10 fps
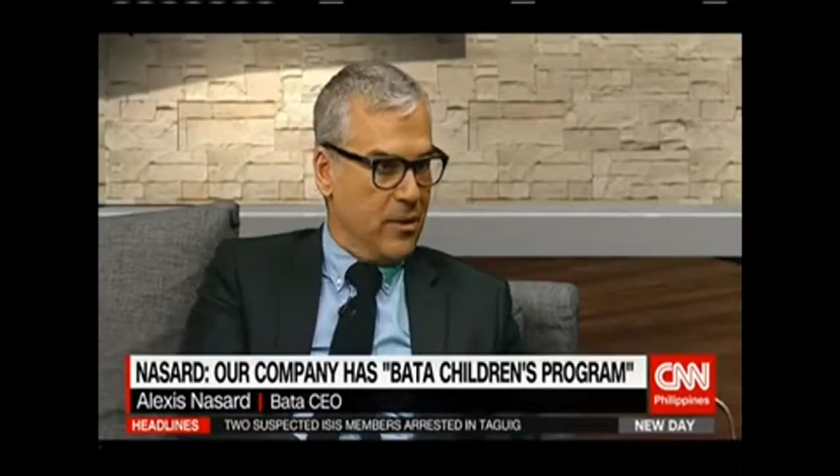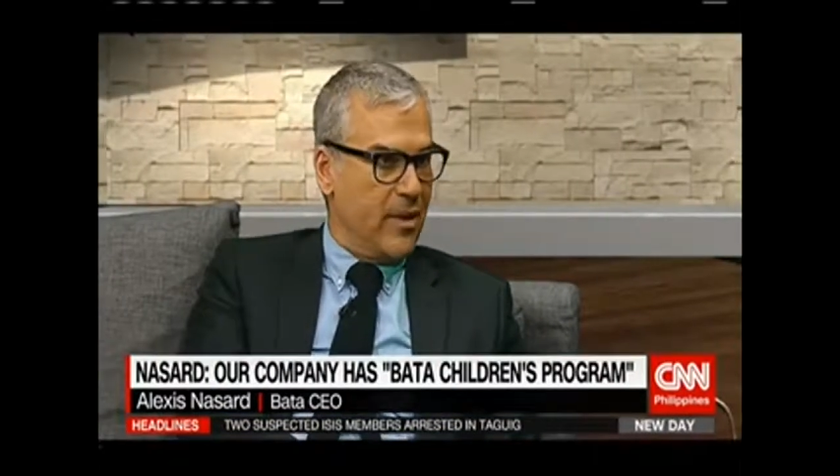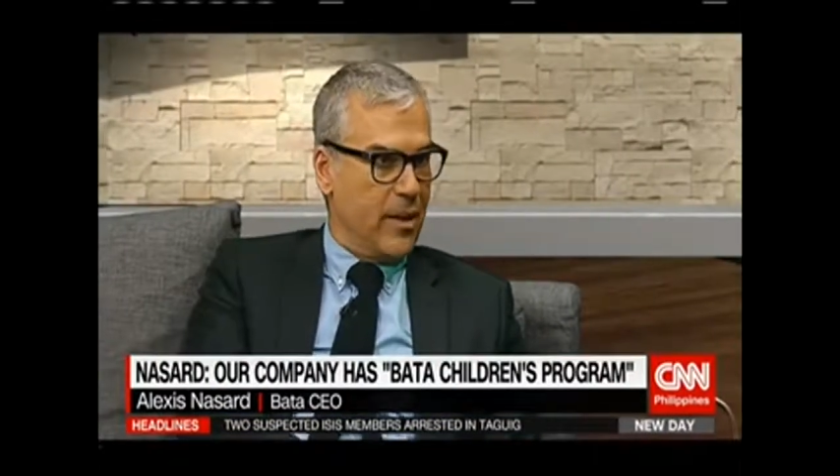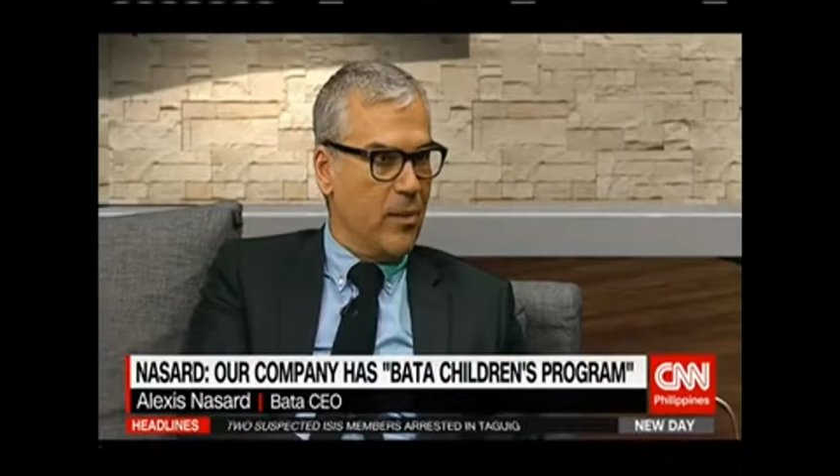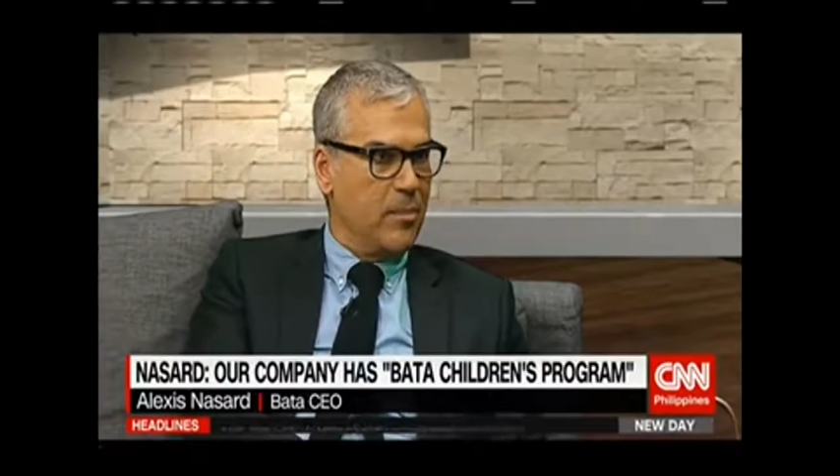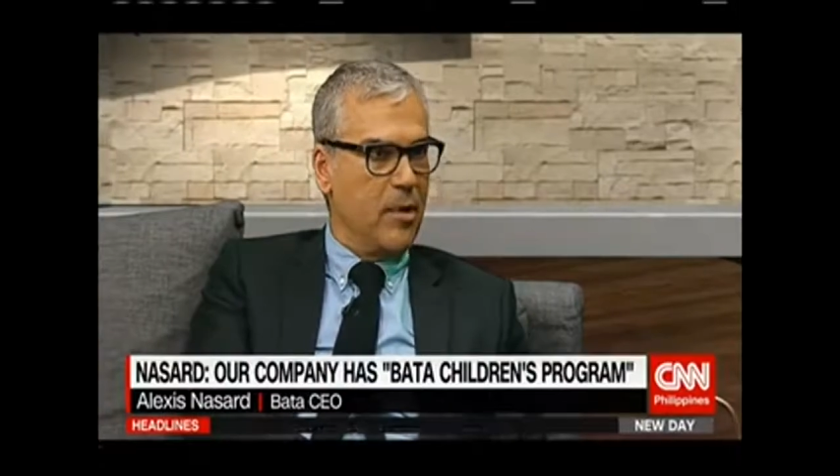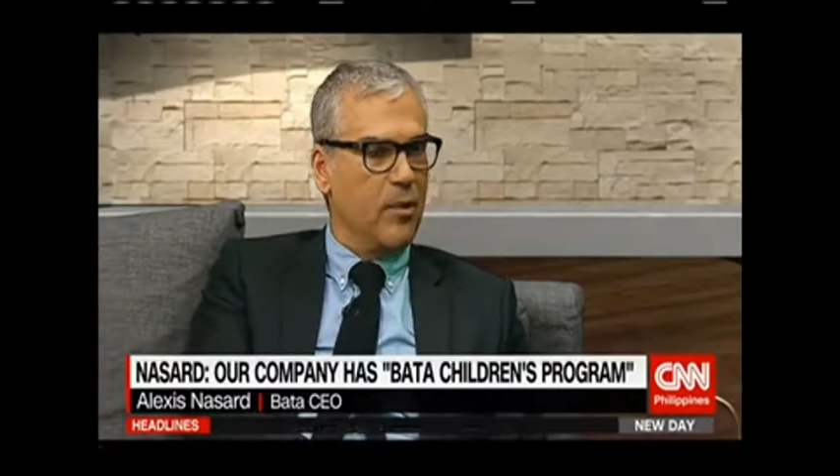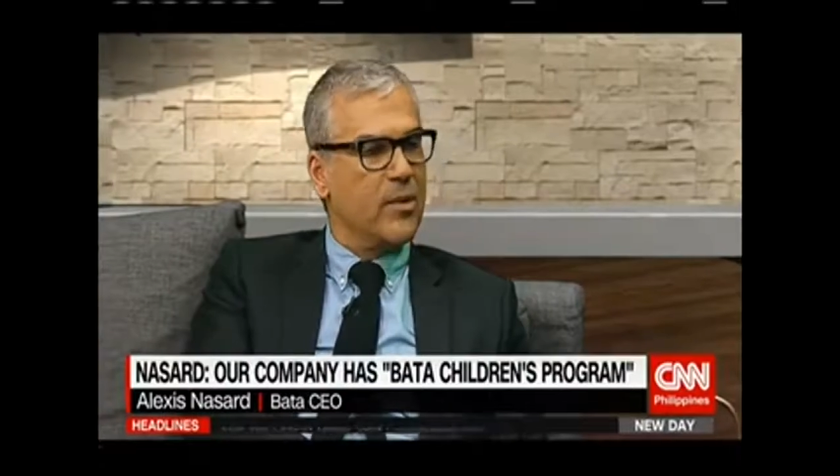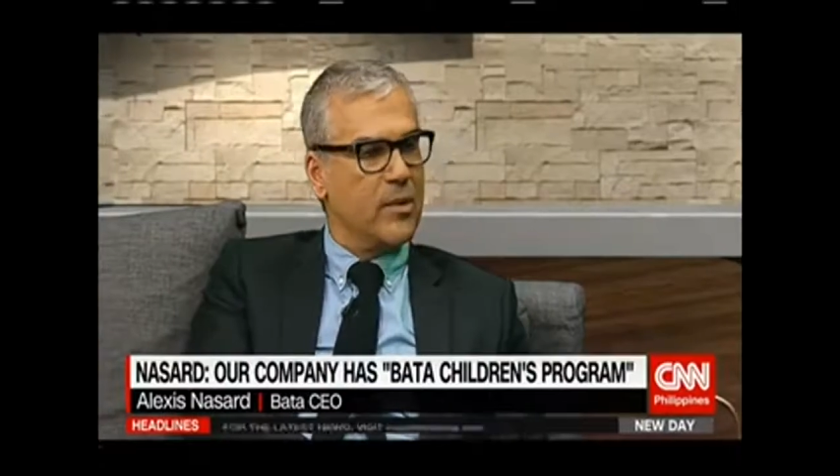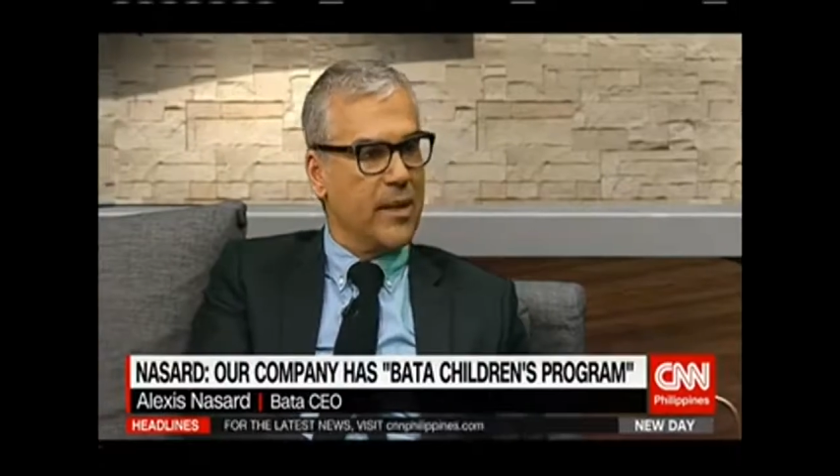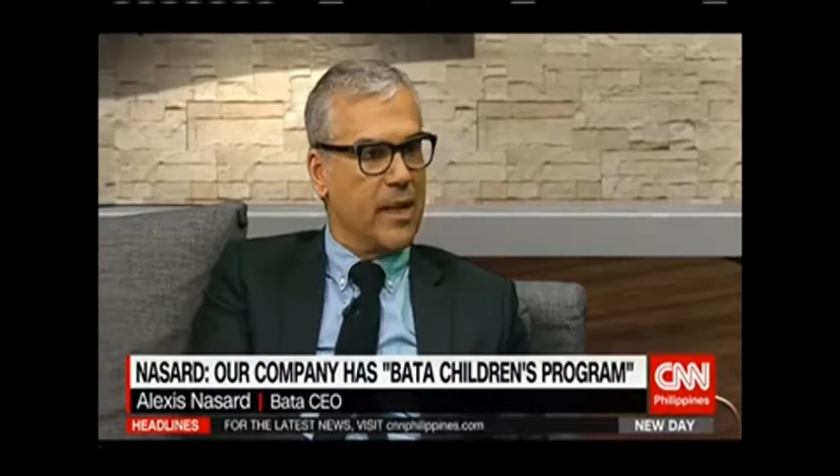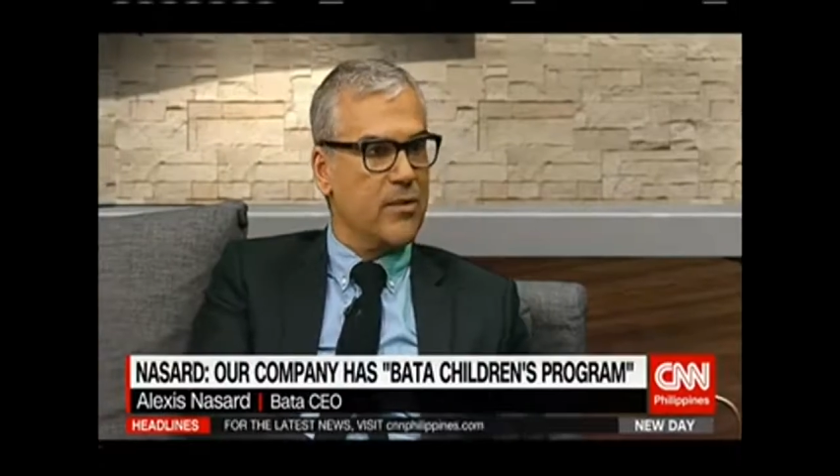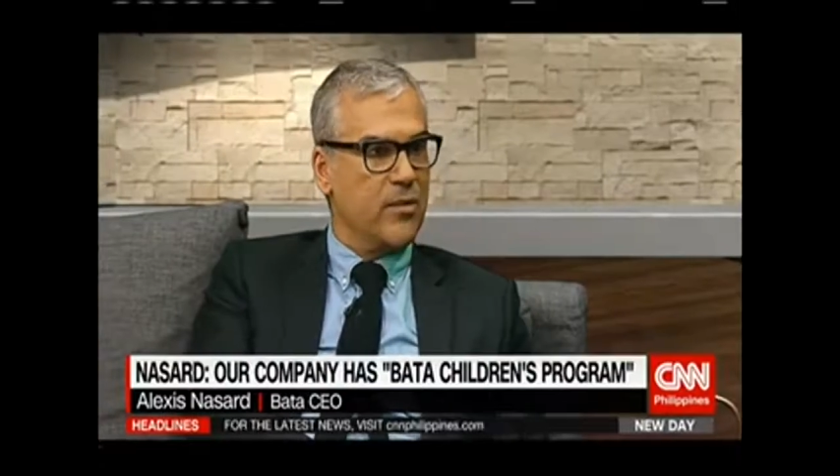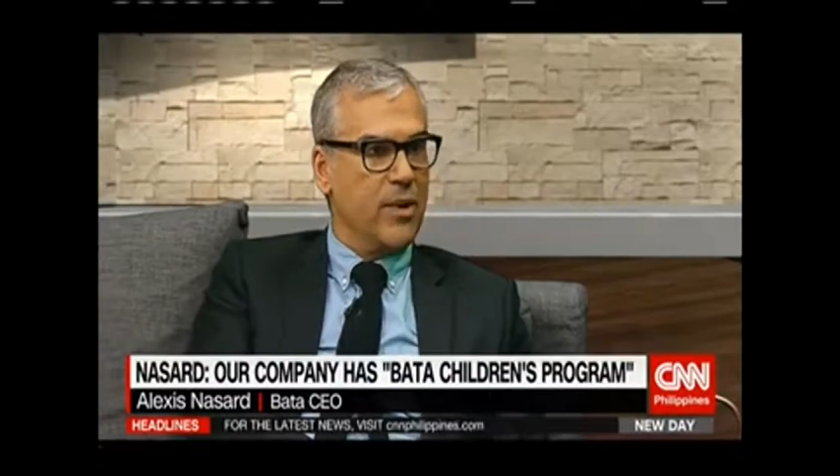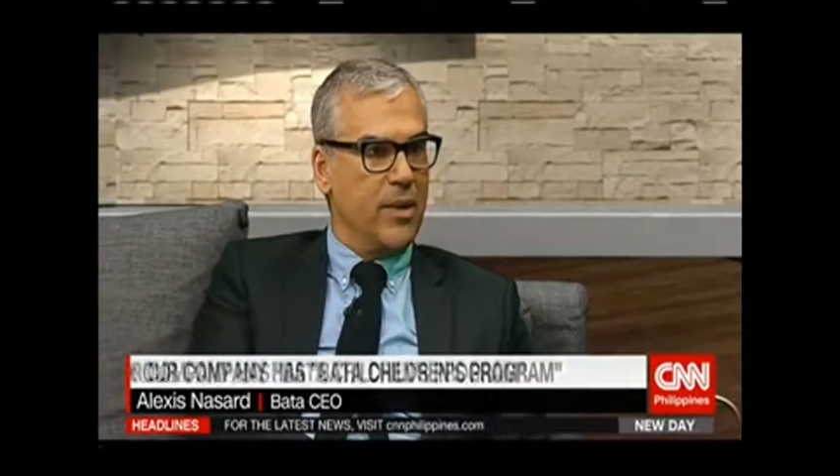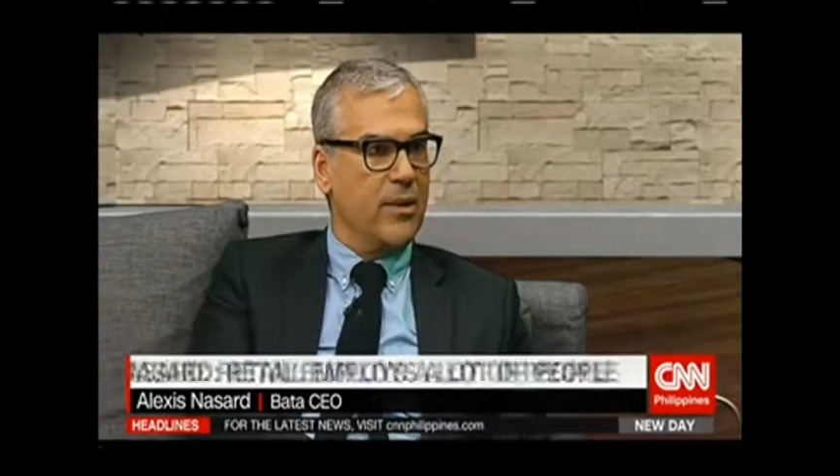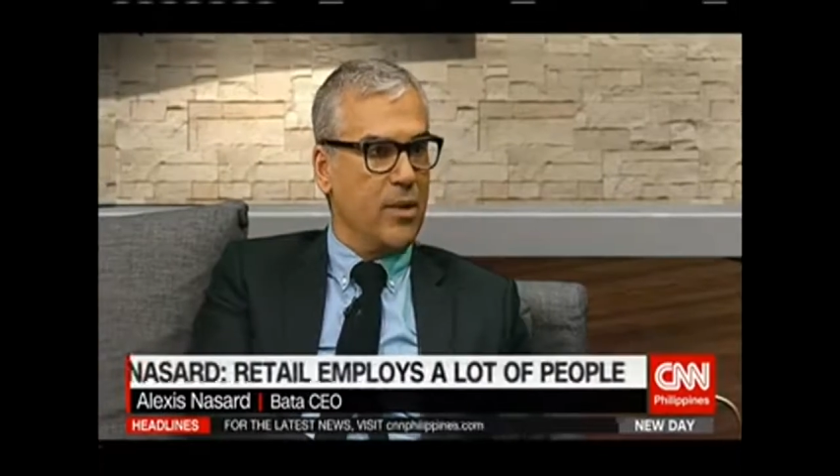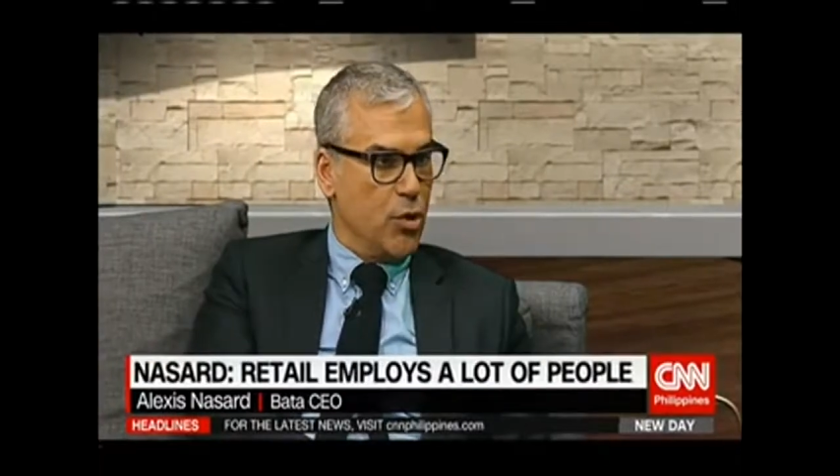develop over the next few years,